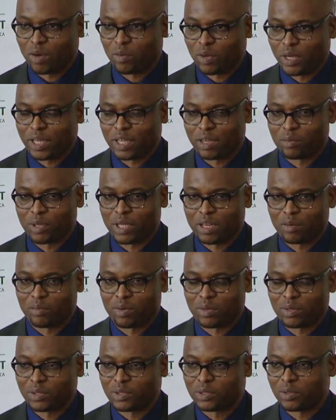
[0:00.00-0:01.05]
where we can be
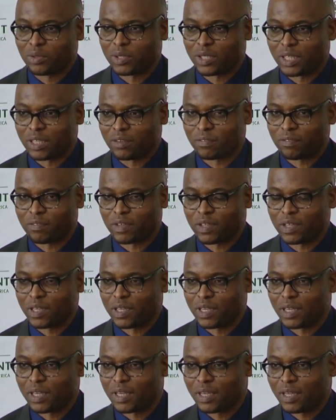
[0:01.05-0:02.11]
able to give
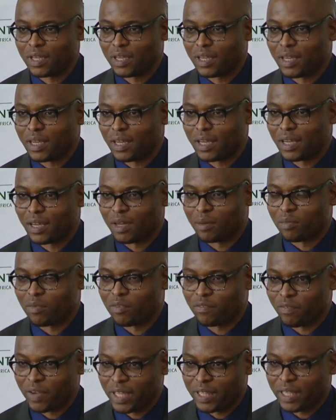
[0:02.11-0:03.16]

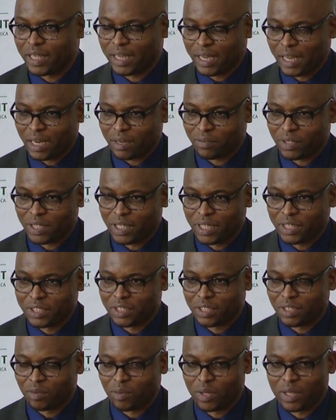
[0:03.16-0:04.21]
further
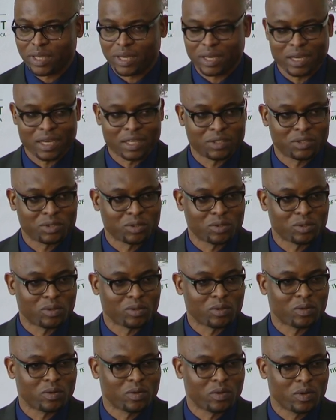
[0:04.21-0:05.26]
clarification with regard
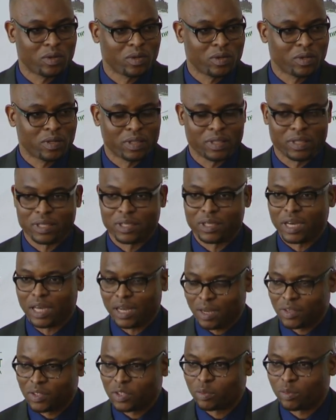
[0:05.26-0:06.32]
to the
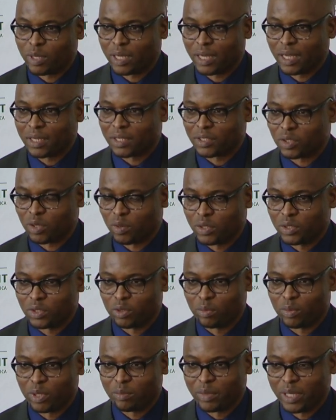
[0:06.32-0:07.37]
announcement that is going
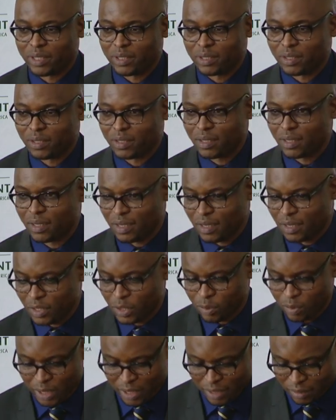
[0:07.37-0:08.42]
to be made.
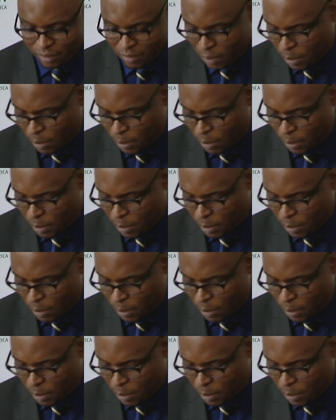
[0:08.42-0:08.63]
Speaker.